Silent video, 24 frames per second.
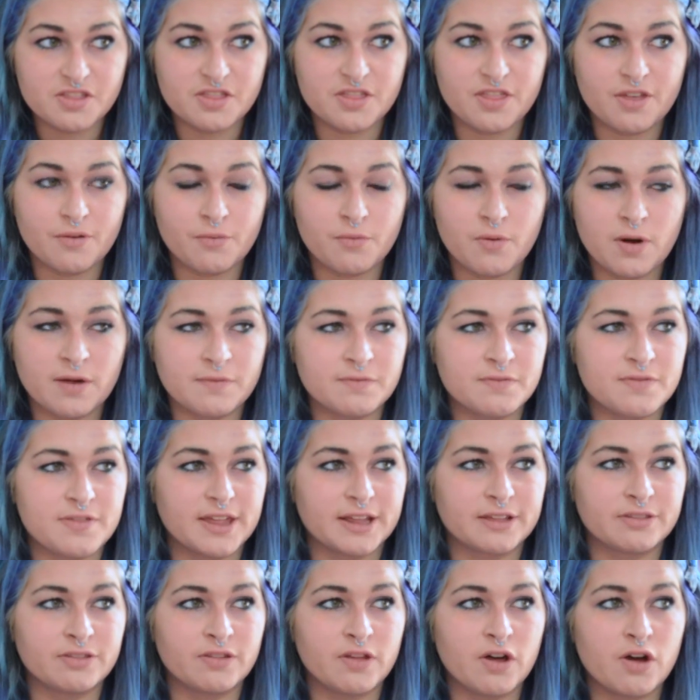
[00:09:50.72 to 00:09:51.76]
The one
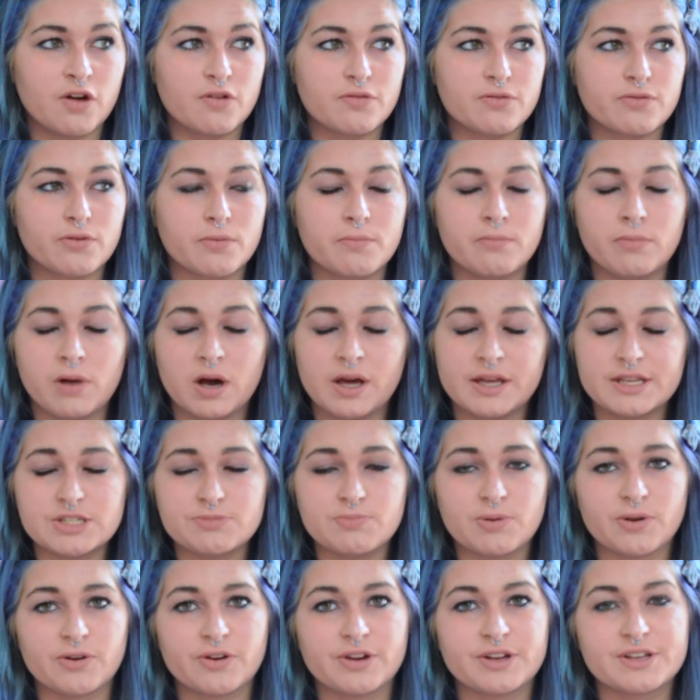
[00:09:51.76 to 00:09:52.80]
thing that, from my
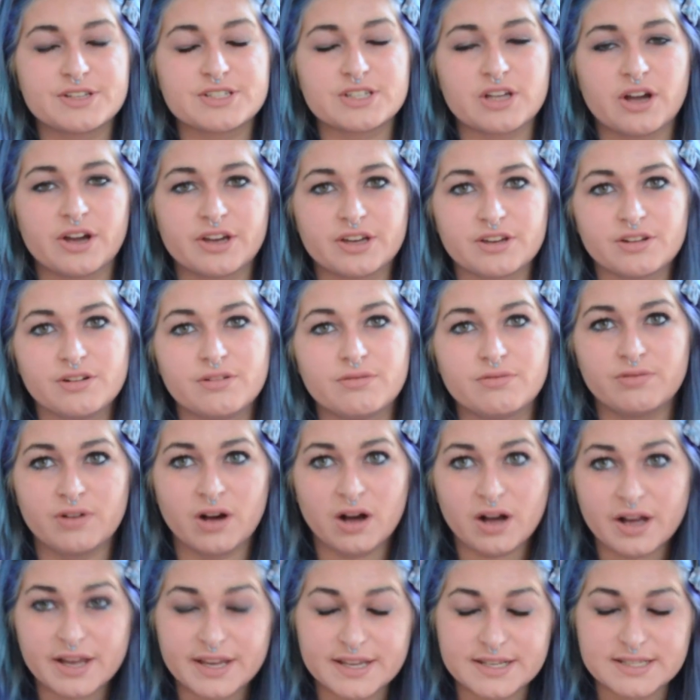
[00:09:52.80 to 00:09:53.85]
experience, I can
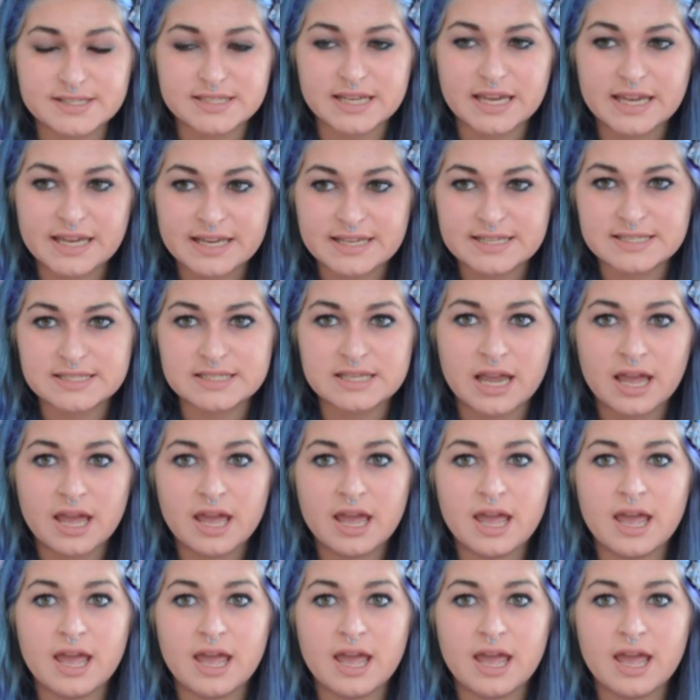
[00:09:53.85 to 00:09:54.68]
advise is